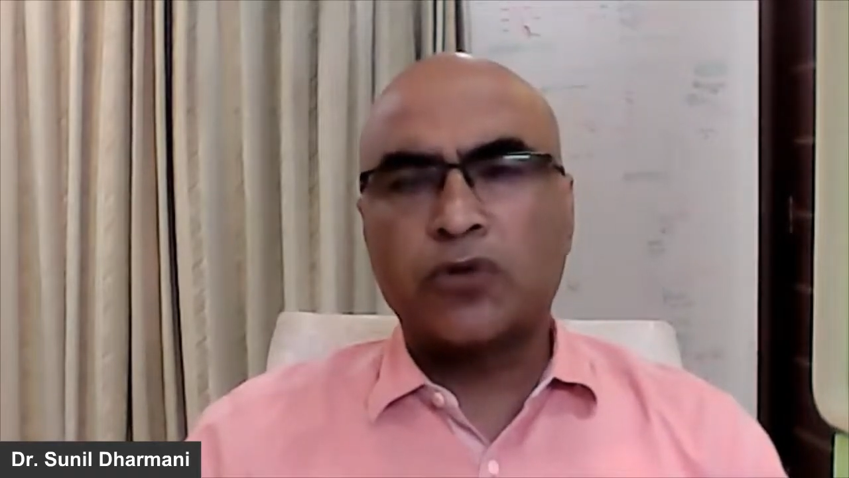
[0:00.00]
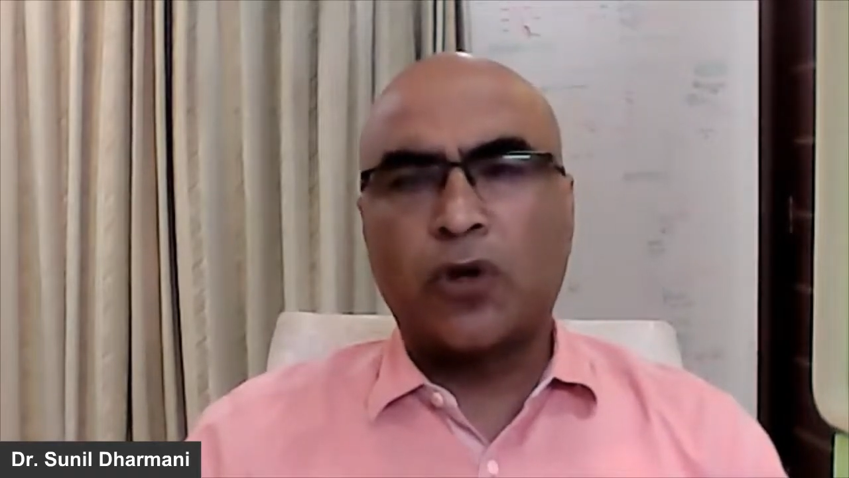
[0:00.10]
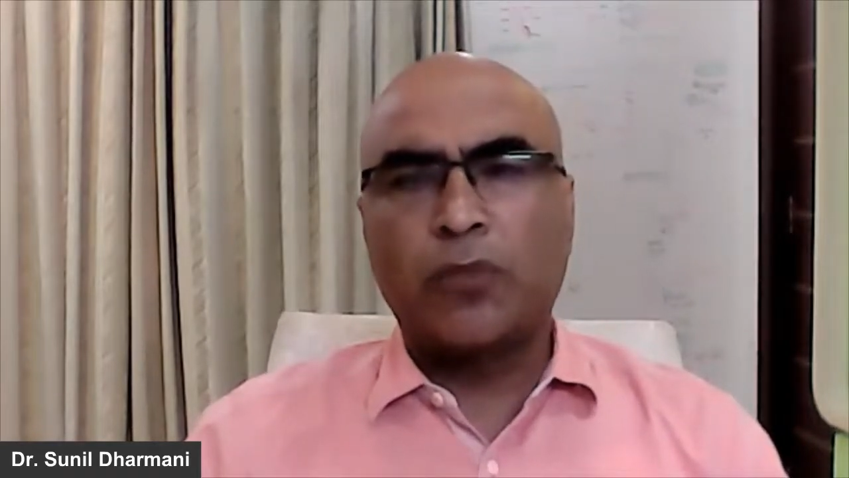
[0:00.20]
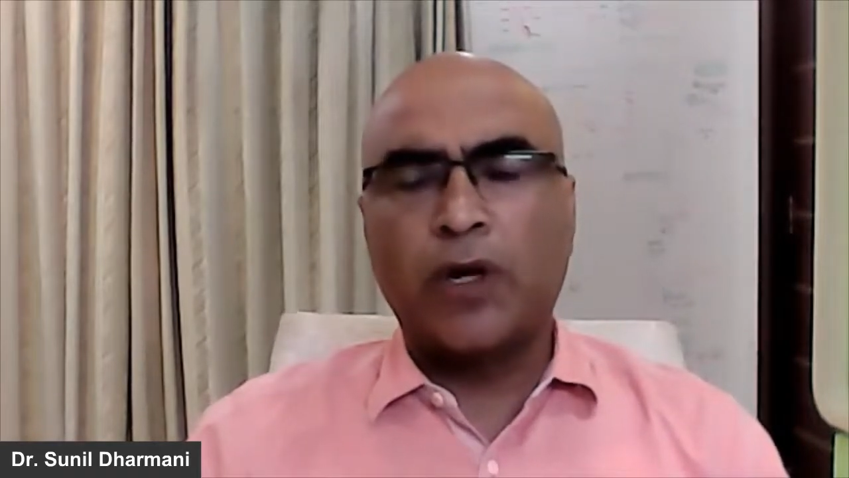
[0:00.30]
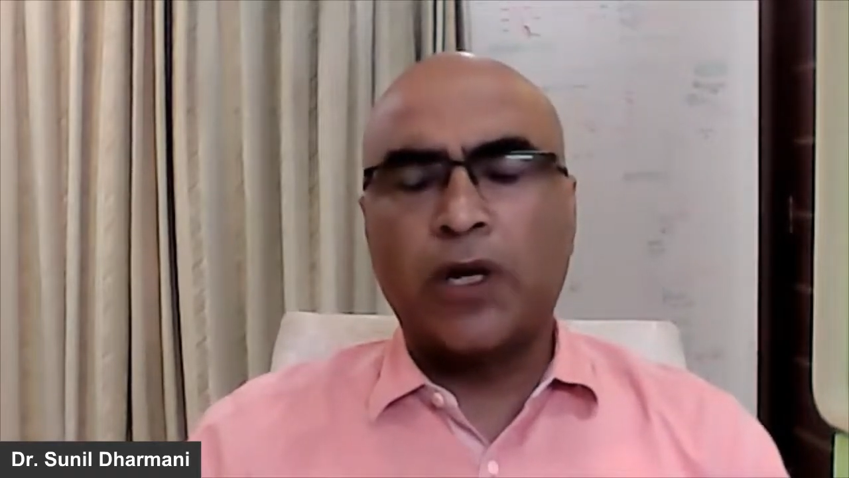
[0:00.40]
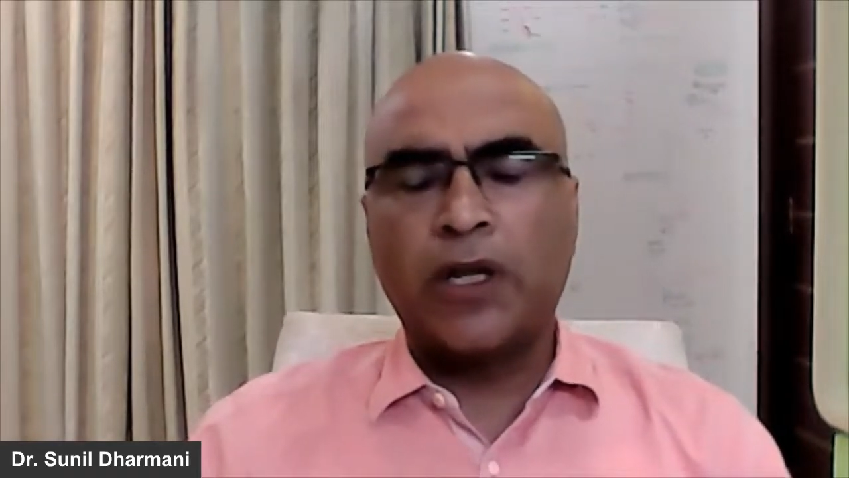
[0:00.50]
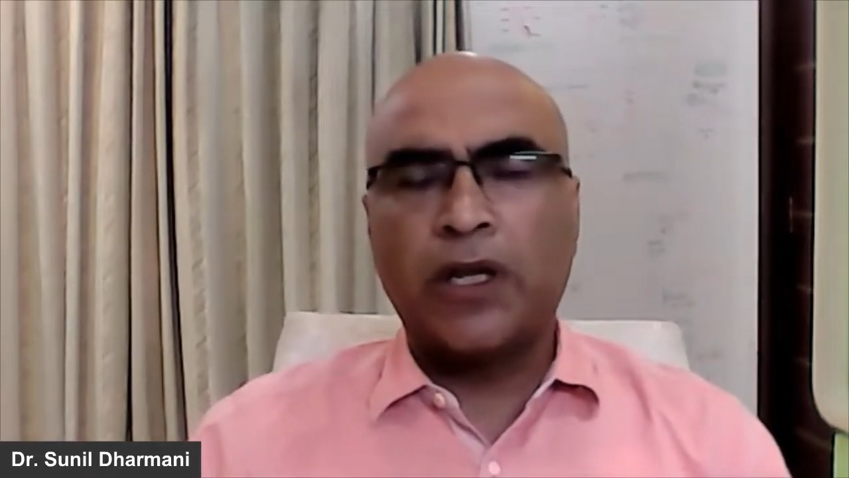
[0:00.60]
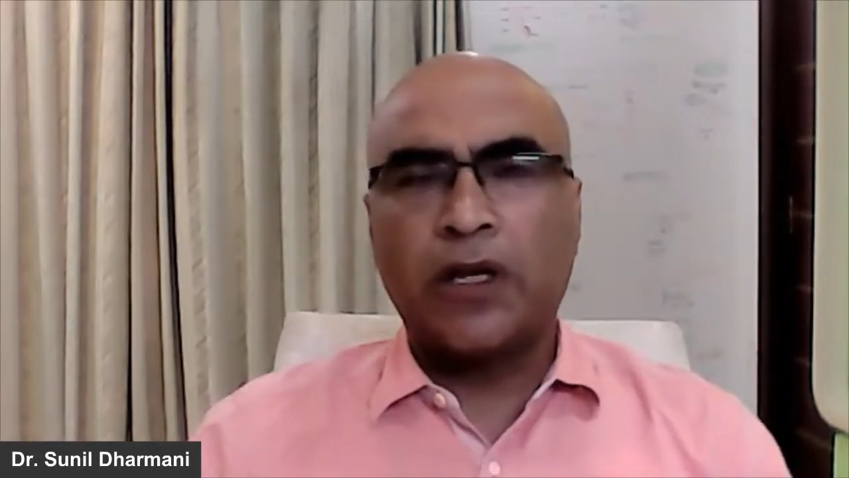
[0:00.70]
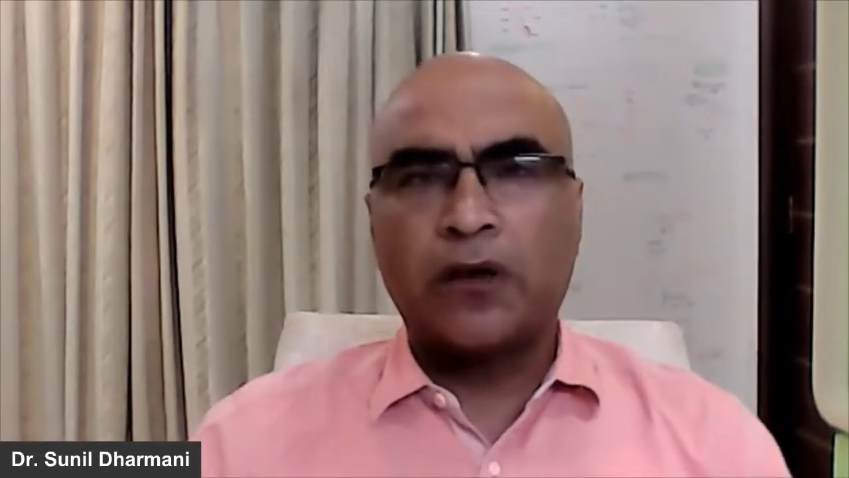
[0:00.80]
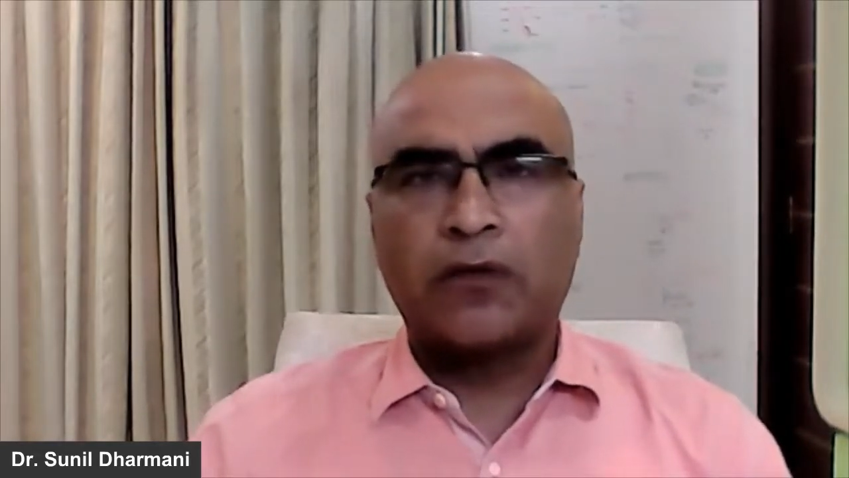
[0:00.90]

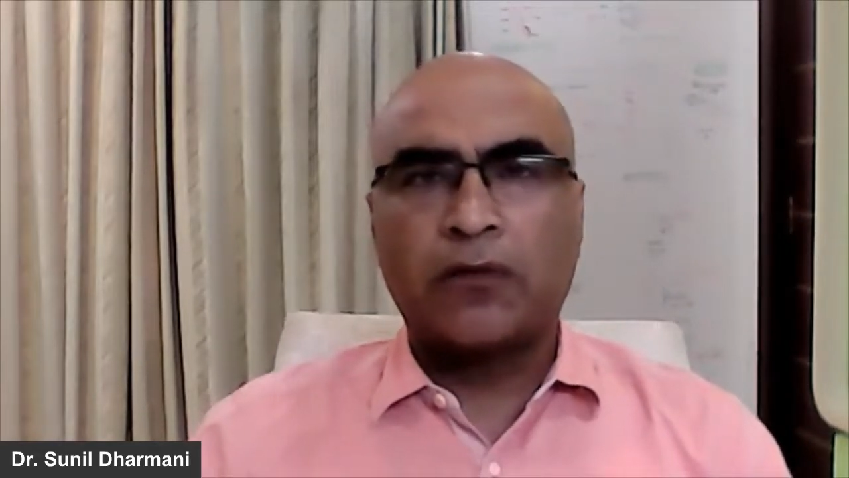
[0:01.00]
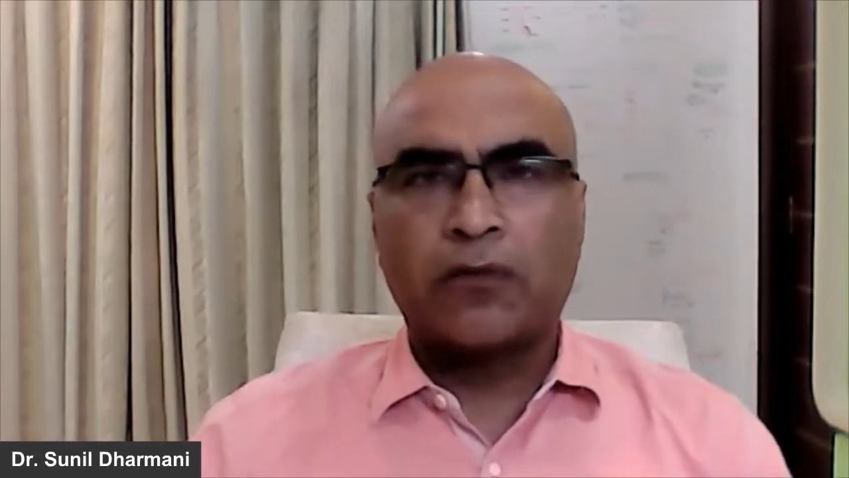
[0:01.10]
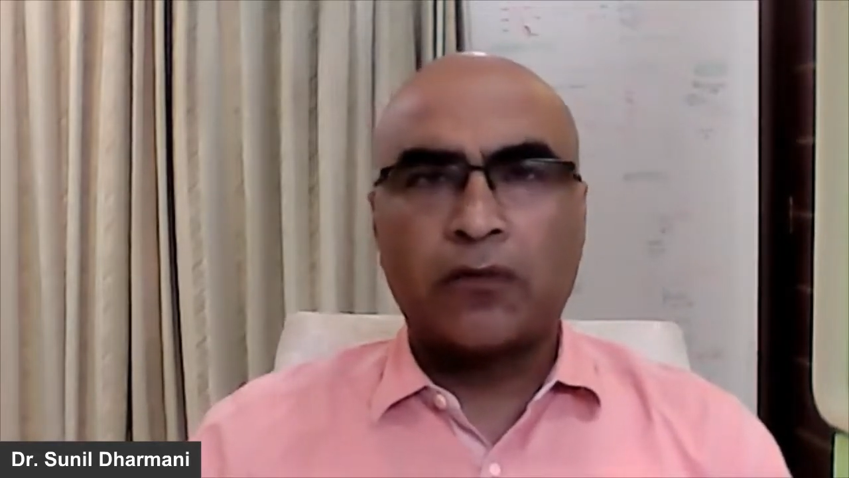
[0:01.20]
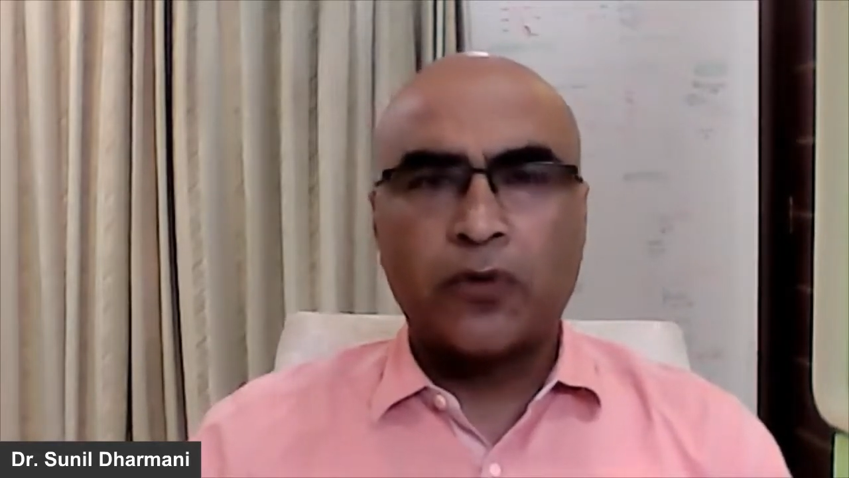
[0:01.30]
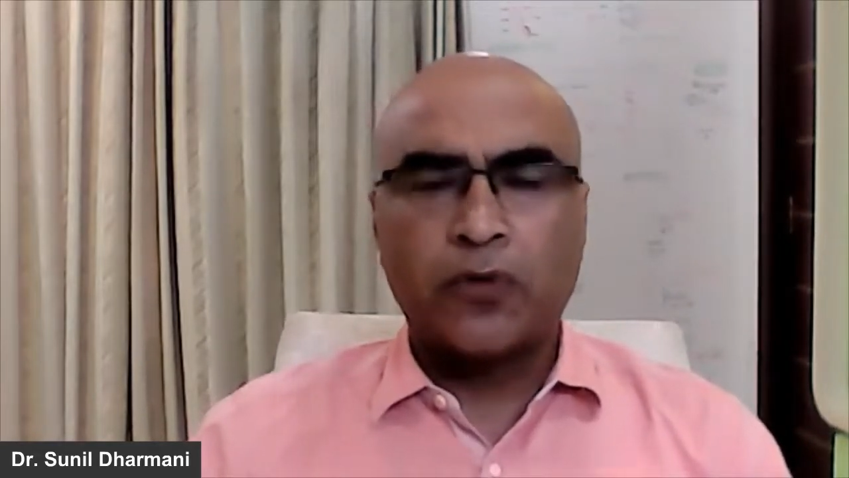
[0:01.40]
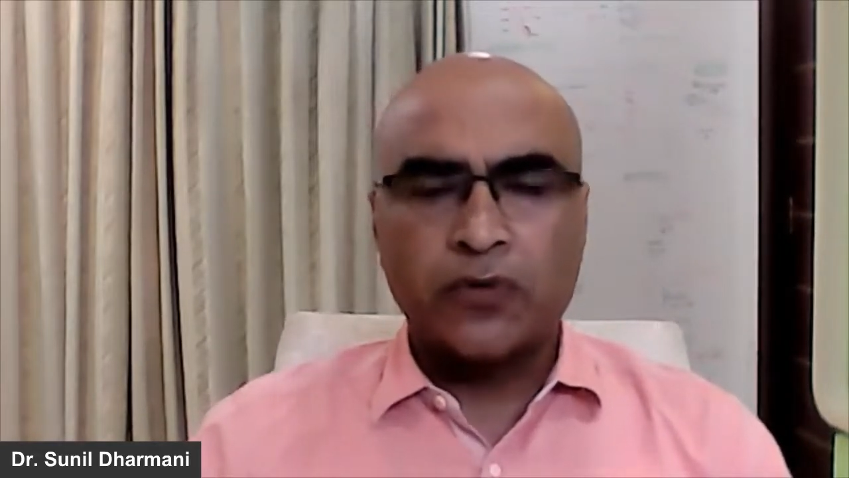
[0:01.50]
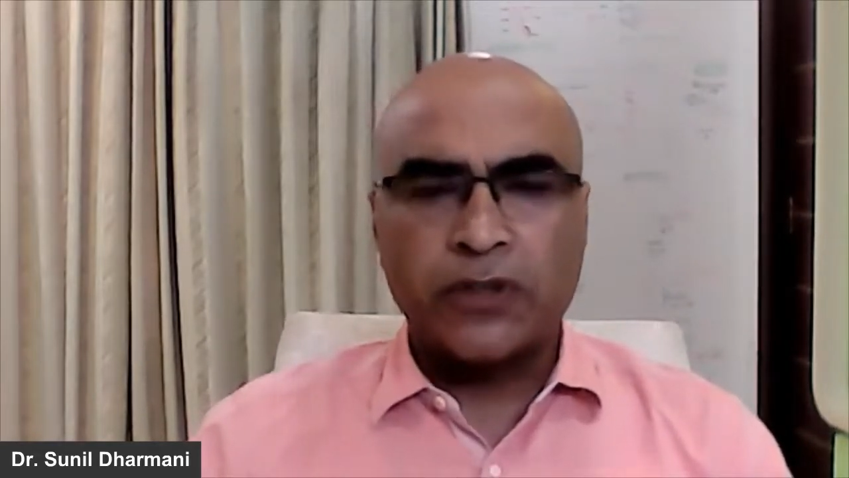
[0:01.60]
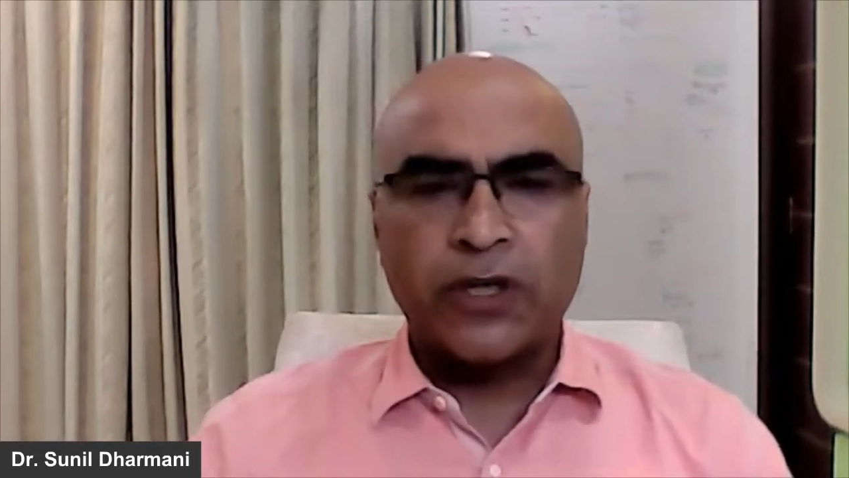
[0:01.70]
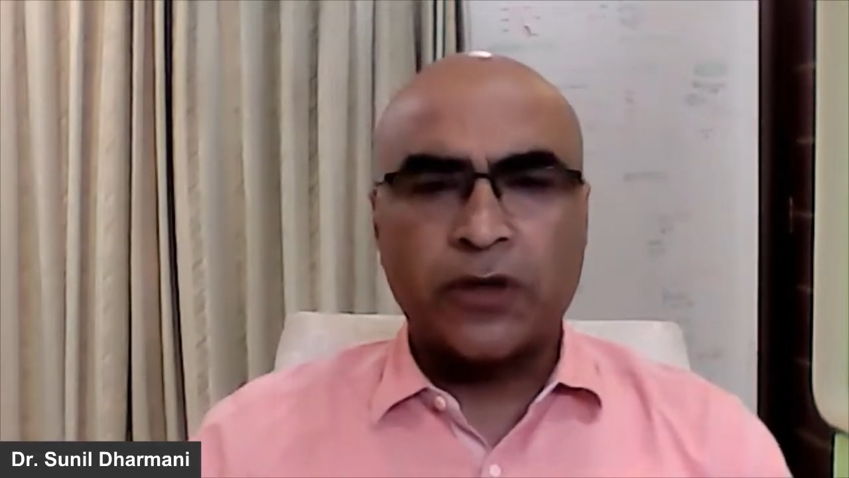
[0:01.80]
commonly you see